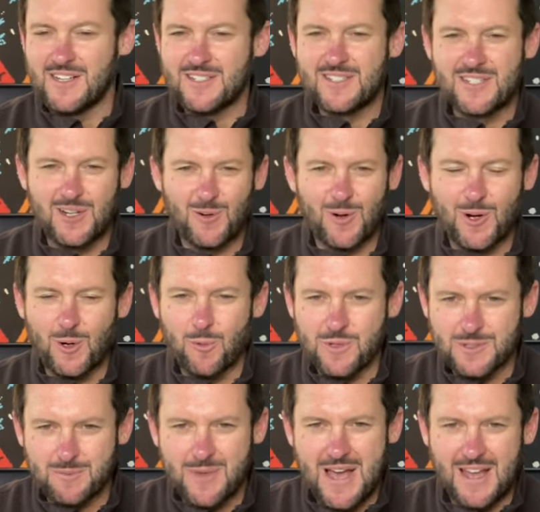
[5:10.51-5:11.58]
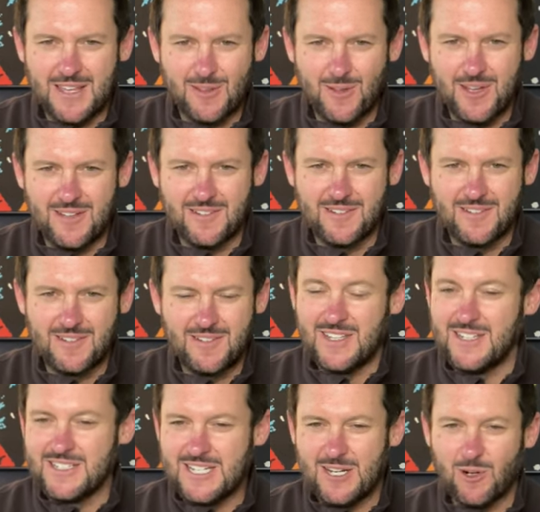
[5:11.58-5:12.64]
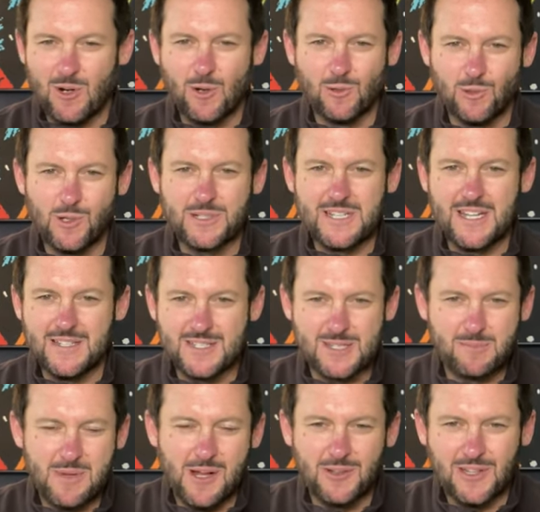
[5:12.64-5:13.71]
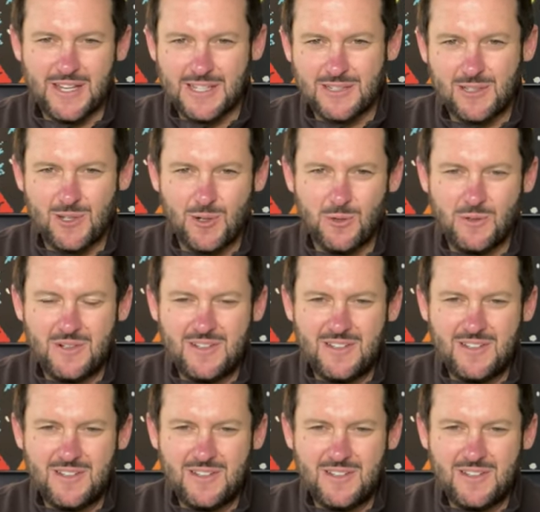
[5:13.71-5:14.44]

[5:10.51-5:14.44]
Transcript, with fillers: exterior was immaculate. The interior looked and smelled like new.